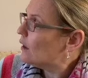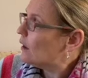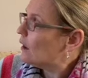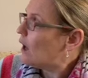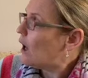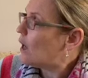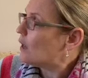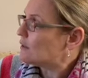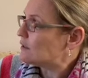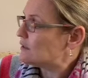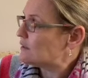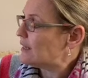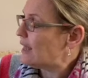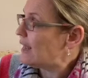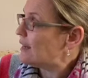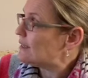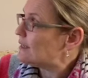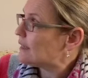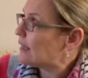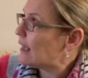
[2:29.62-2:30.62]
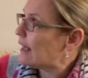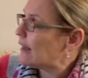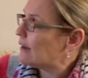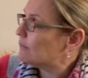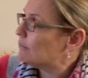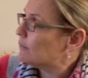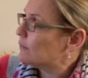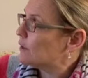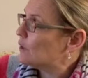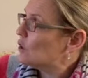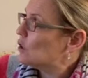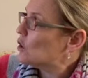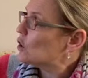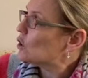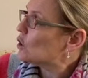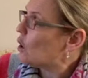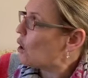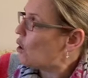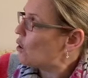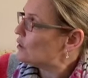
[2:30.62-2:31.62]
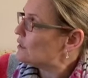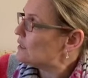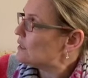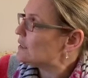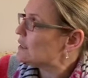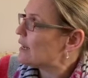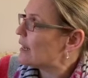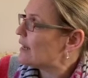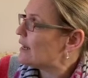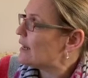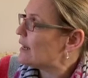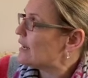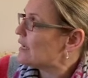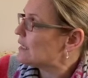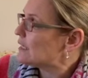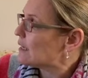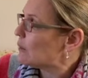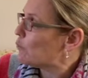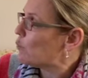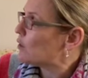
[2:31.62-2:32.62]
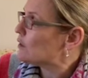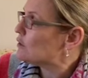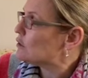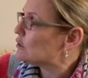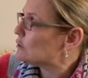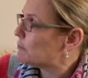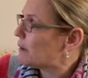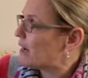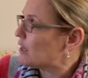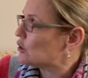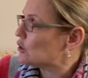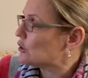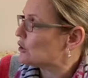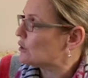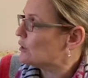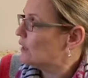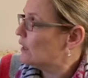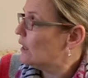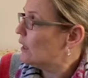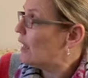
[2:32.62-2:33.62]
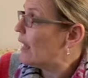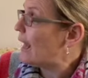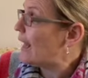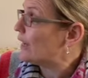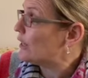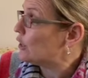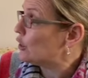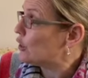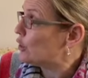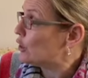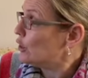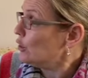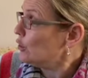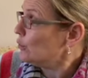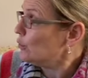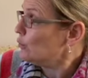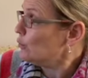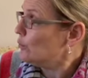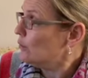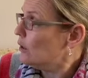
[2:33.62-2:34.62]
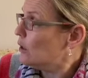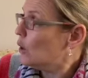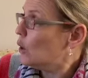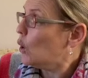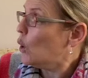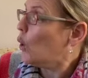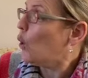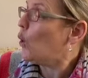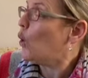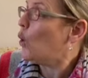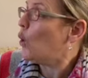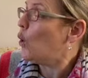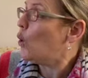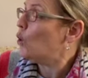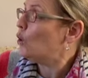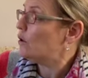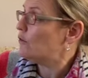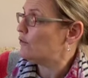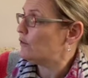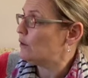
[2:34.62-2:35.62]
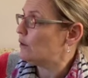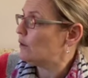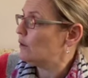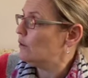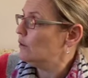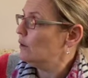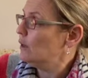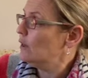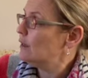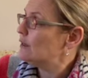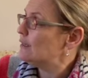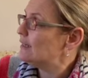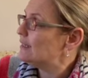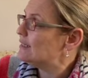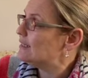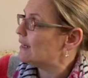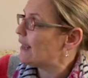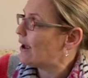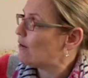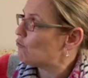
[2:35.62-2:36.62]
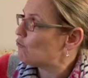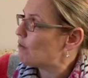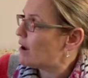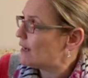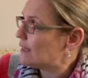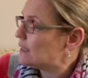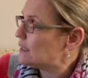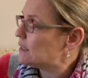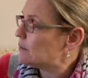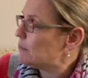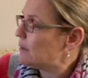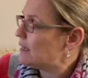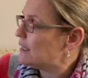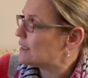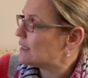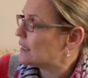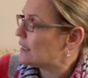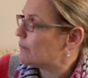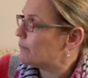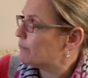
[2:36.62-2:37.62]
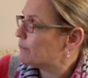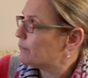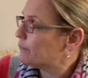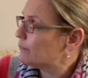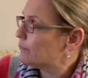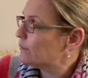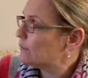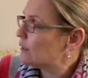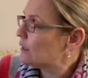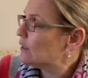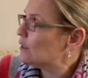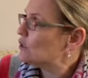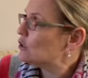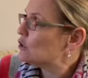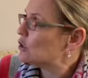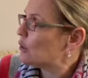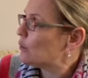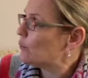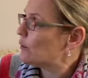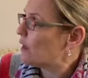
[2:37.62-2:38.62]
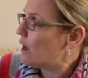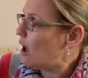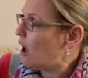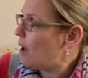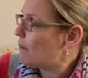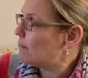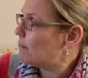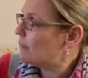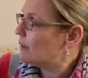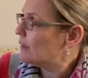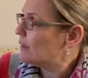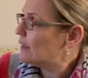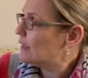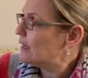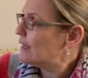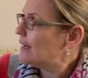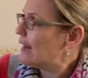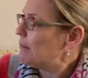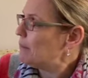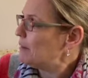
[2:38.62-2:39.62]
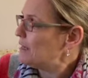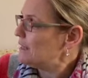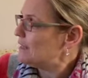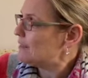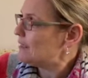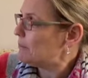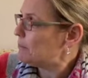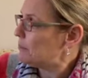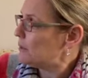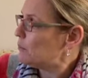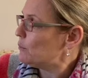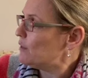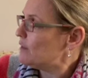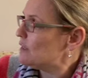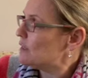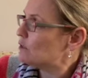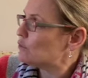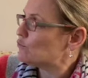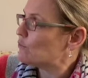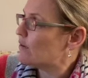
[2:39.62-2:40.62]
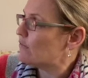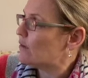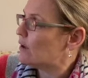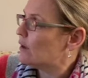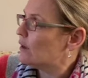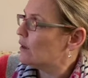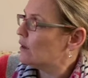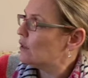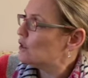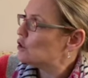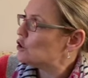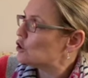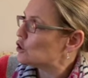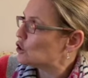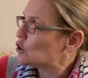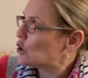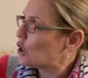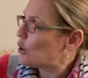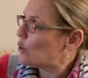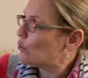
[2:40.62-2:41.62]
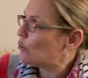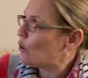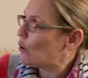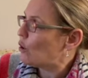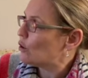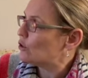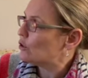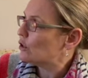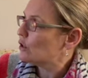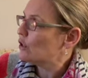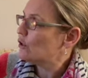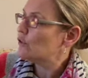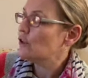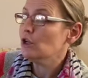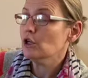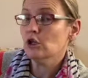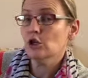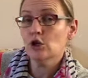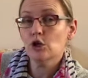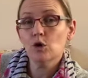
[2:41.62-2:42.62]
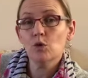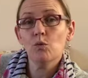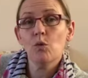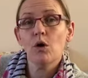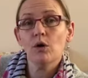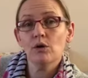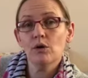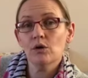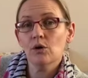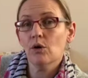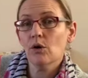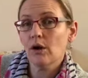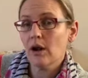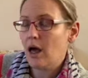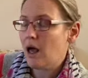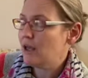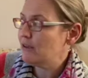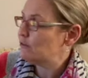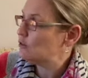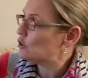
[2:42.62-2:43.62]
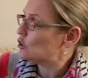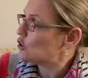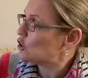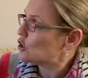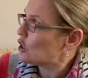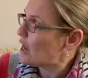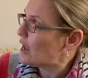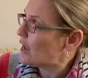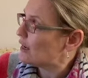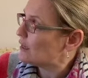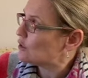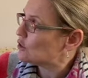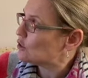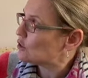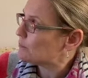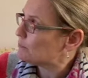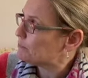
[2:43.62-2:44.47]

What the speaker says: I'll say it again. God is sending someone special and you, all of you, need to get ready to meet him. So come, let me dip you in this river to show God that you want your lives to change.